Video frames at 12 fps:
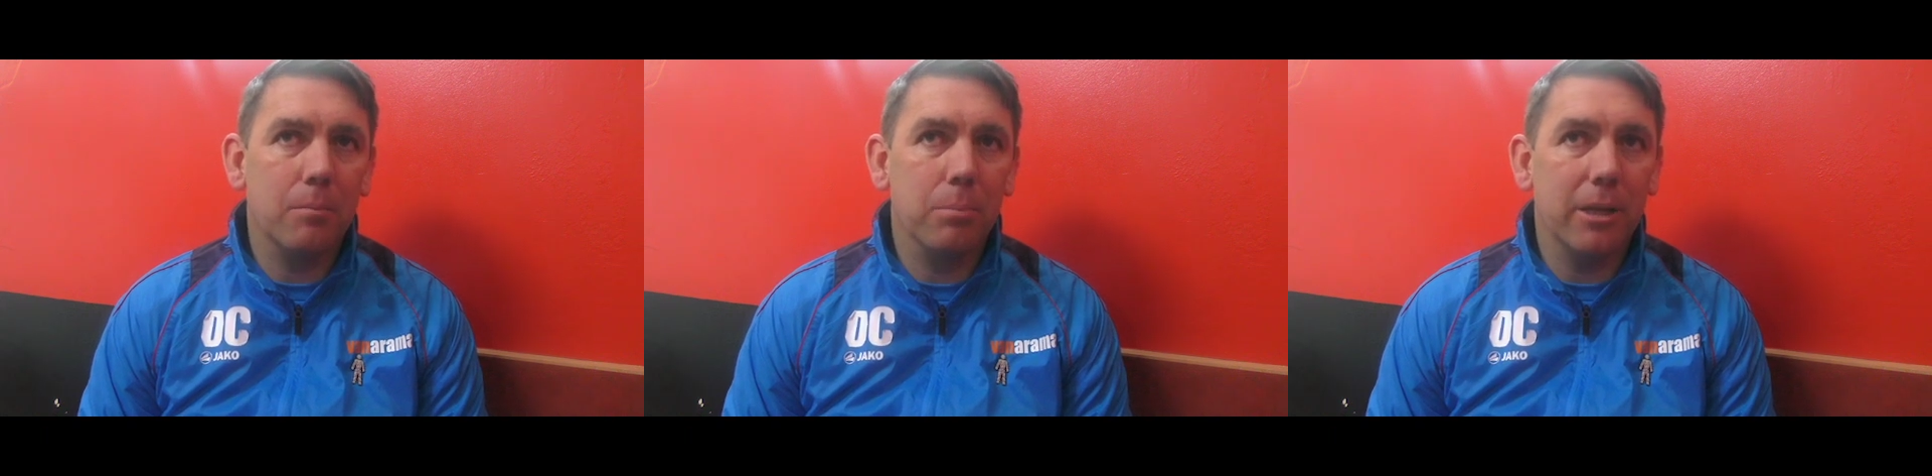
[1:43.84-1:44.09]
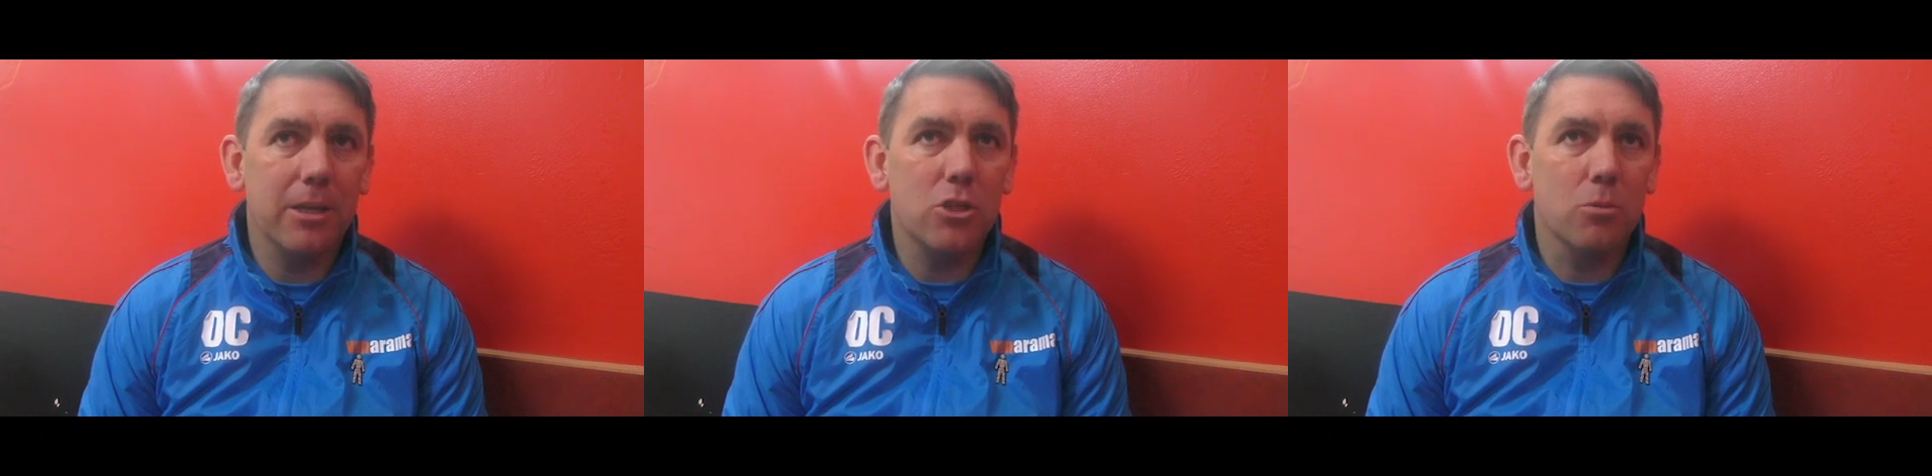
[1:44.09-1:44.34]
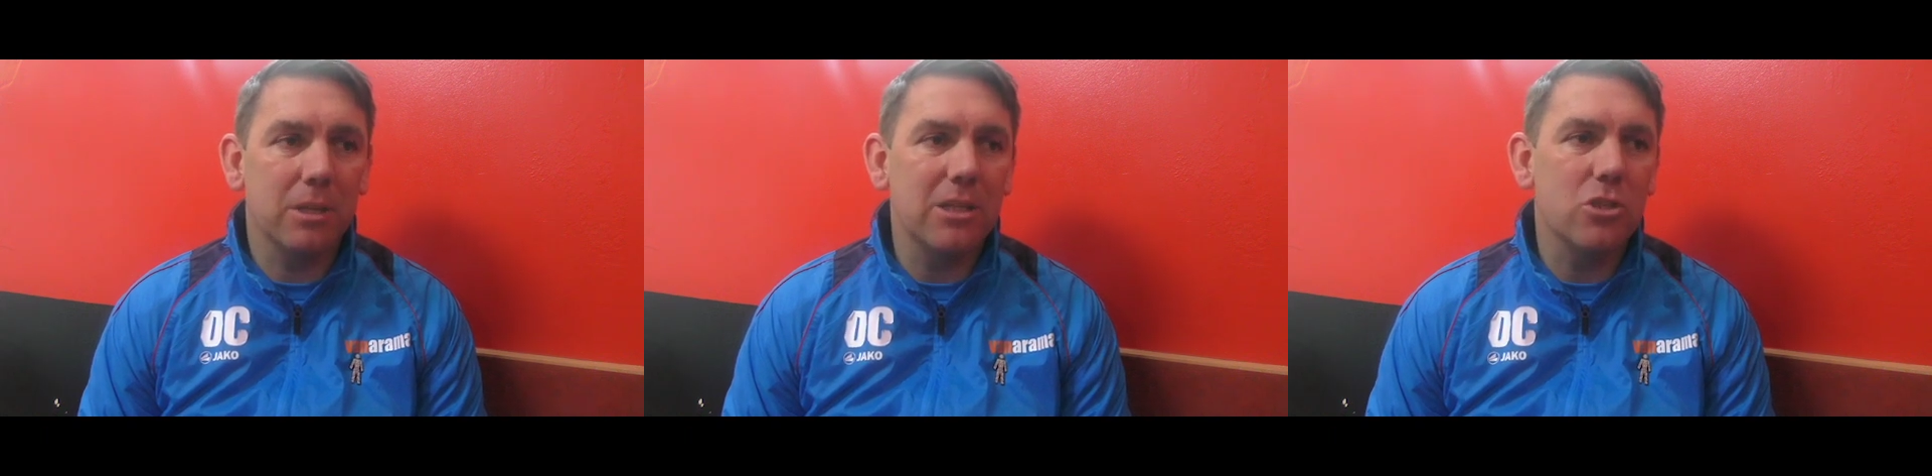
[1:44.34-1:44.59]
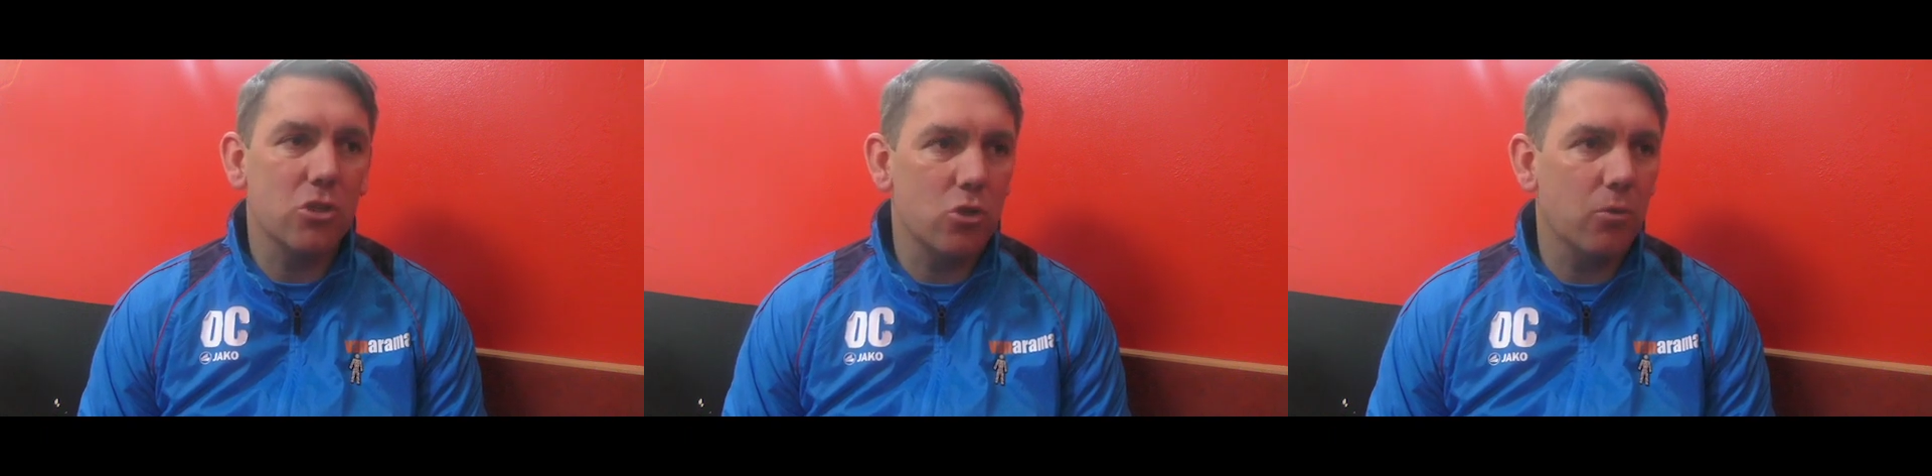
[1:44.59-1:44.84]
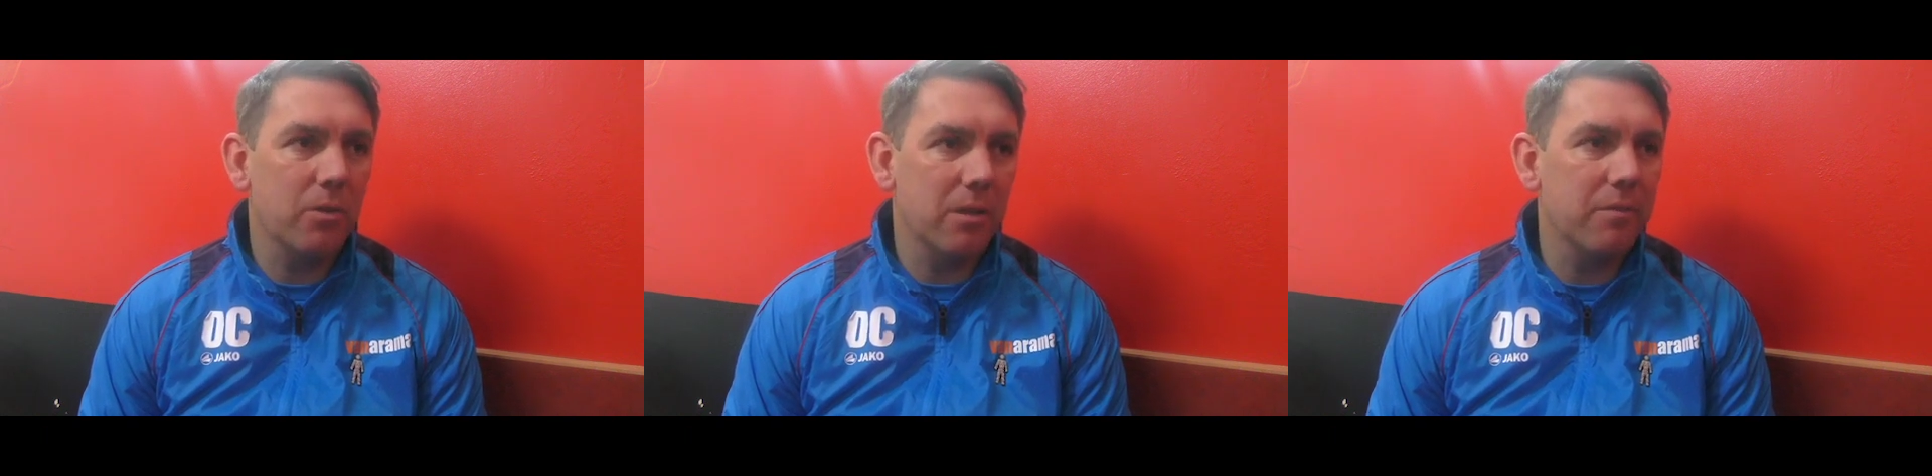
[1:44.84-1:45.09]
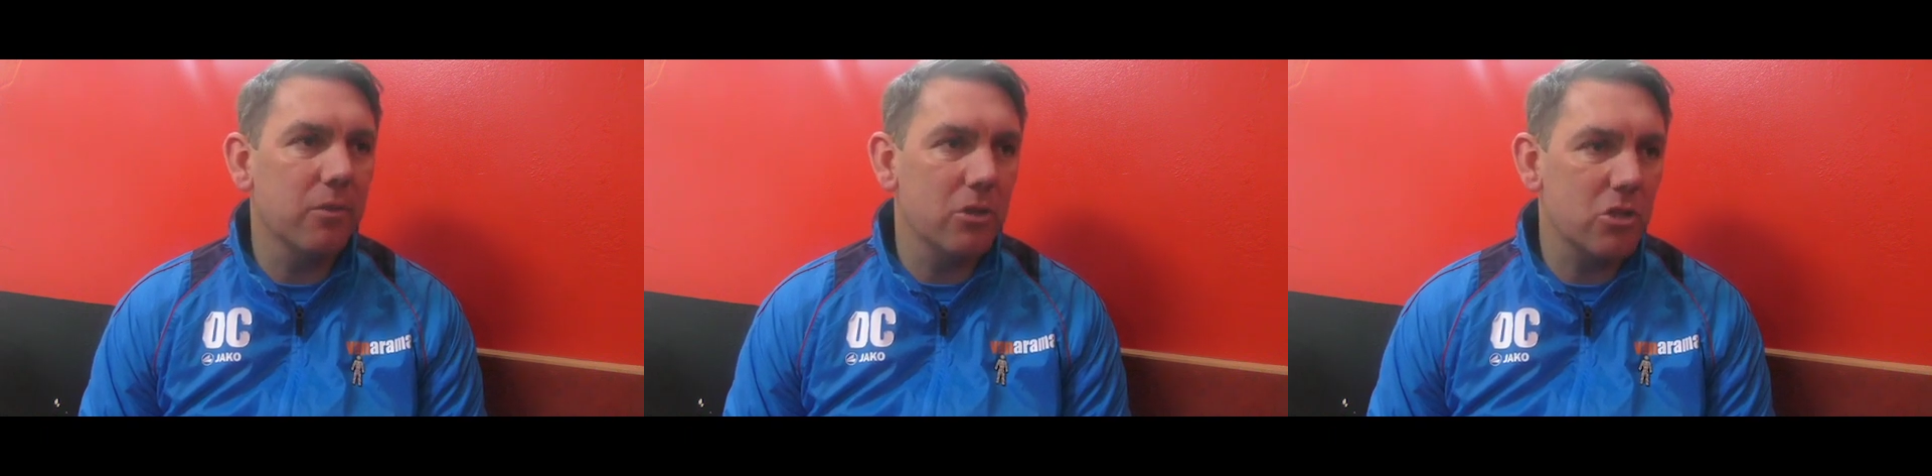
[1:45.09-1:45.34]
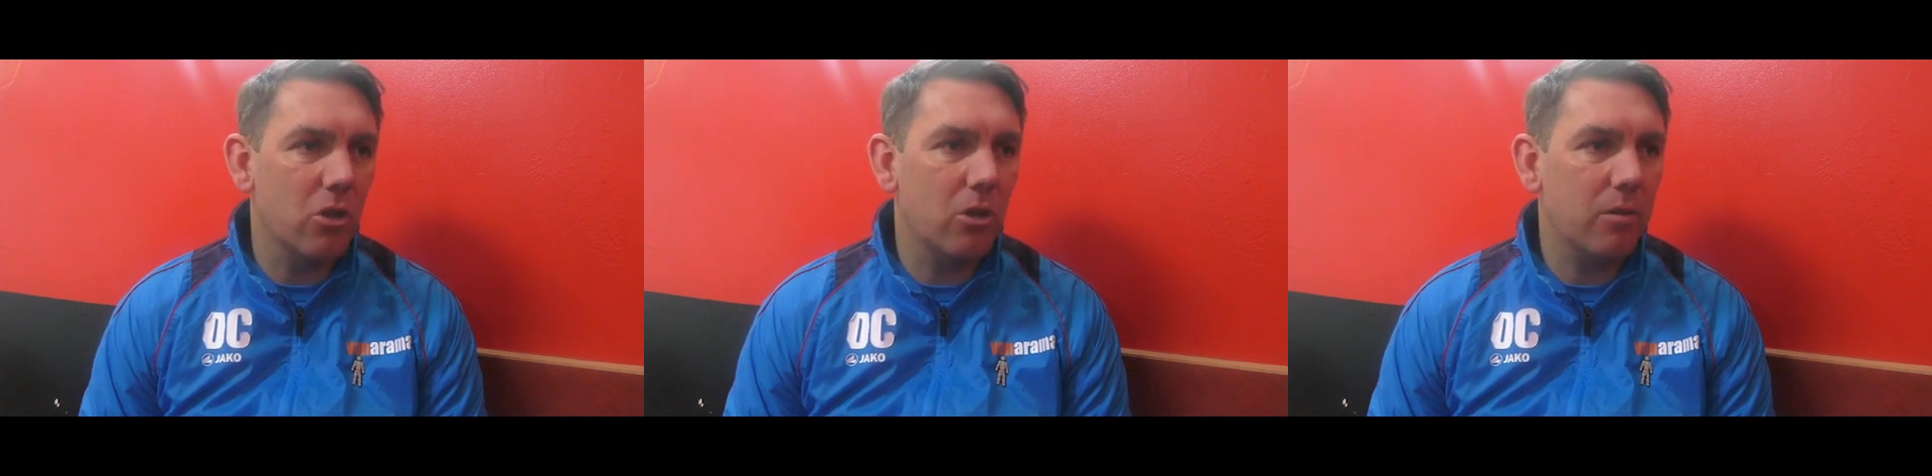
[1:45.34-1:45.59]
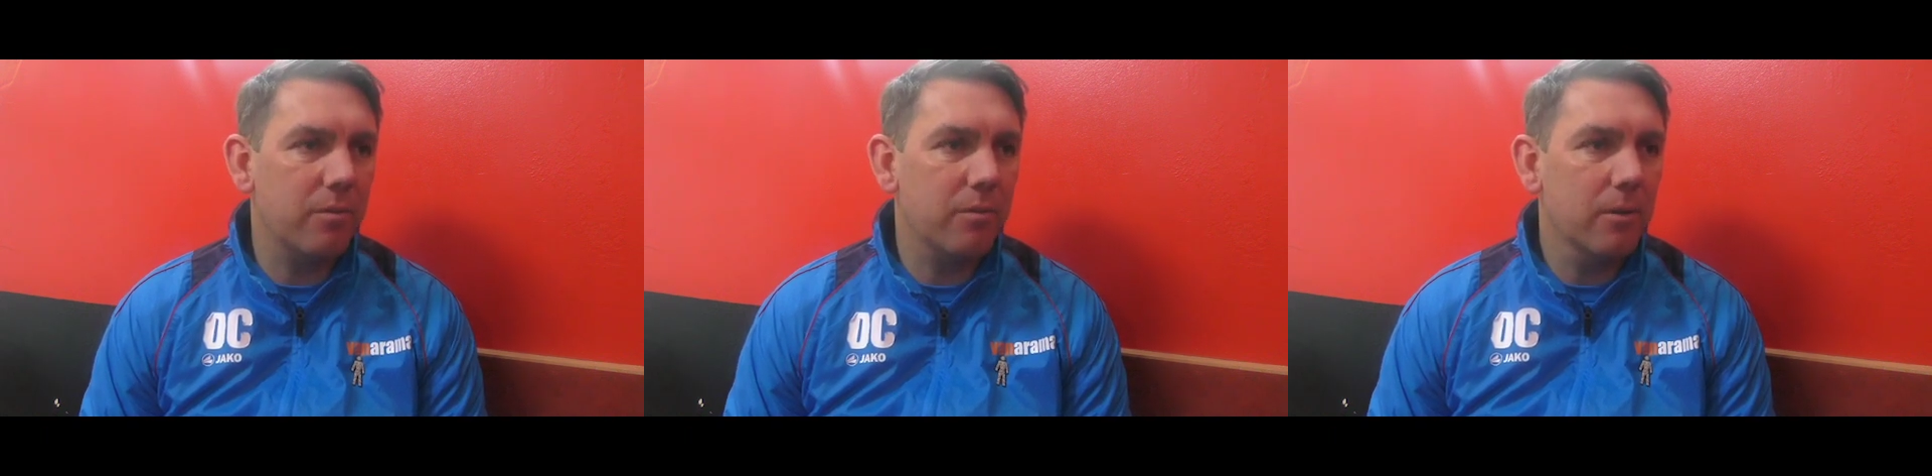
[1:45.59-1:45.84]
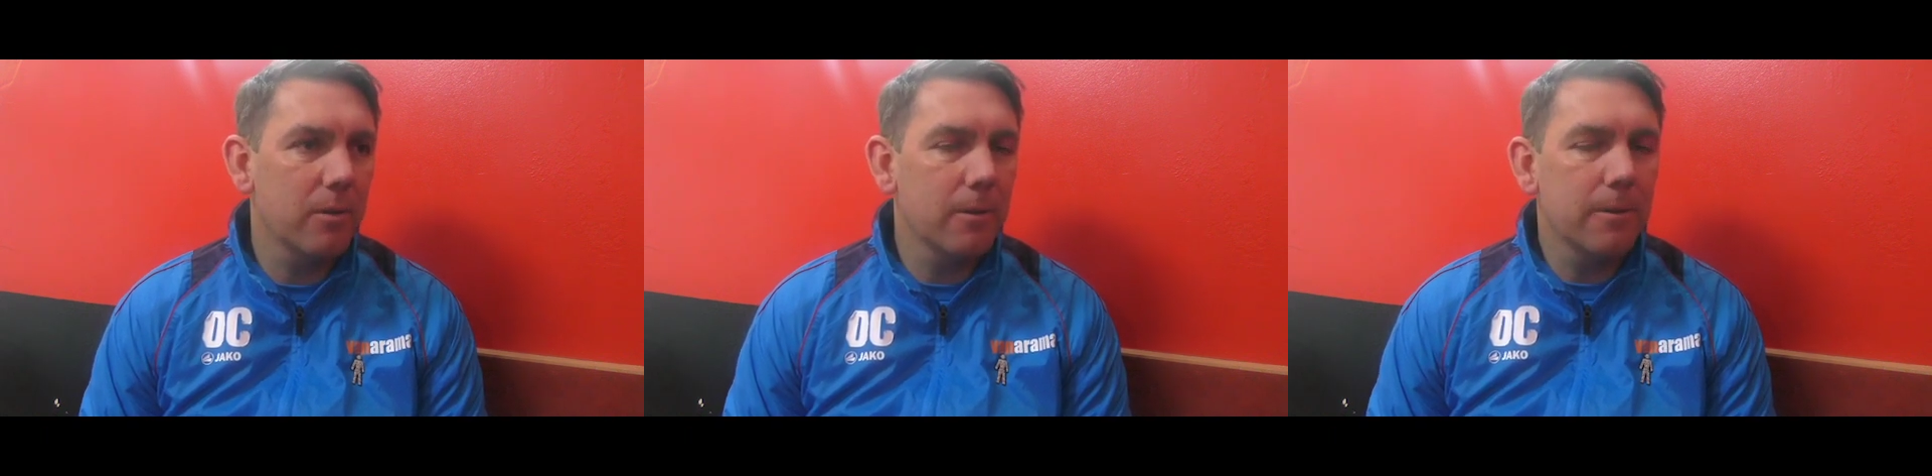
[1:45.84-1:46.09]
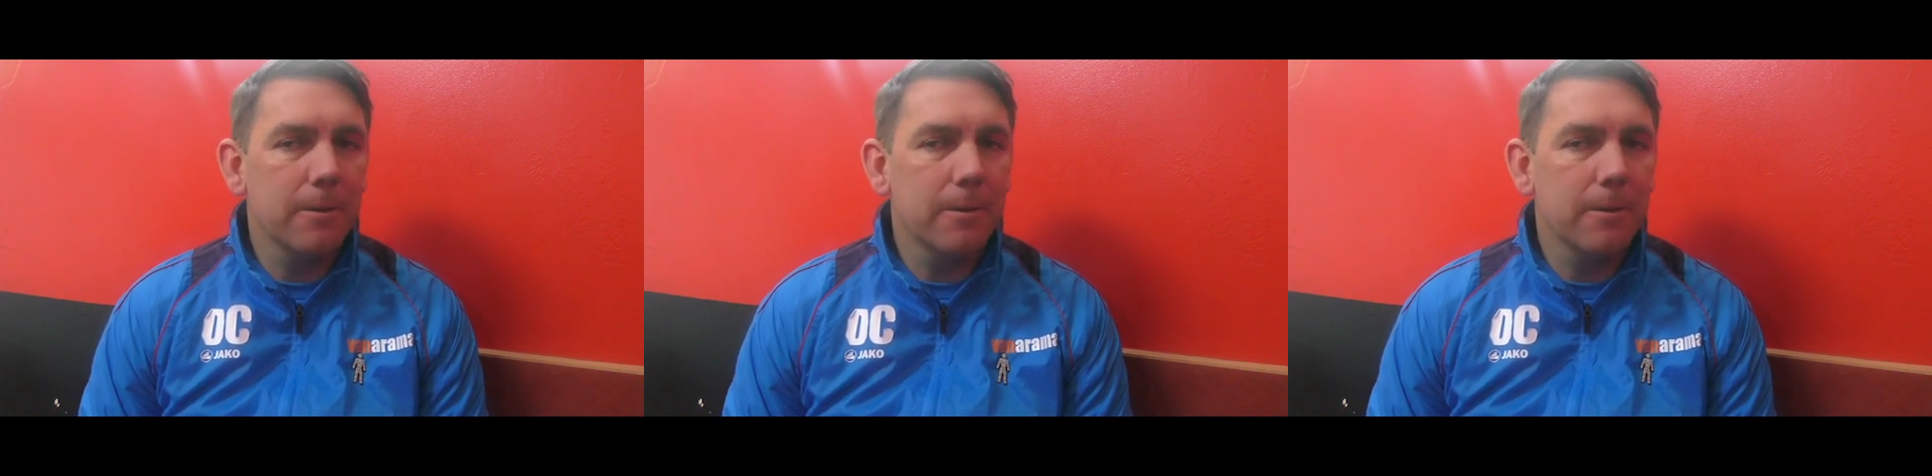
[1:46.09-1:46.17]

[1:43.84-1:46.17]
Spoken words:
played some decent stuff in the first half.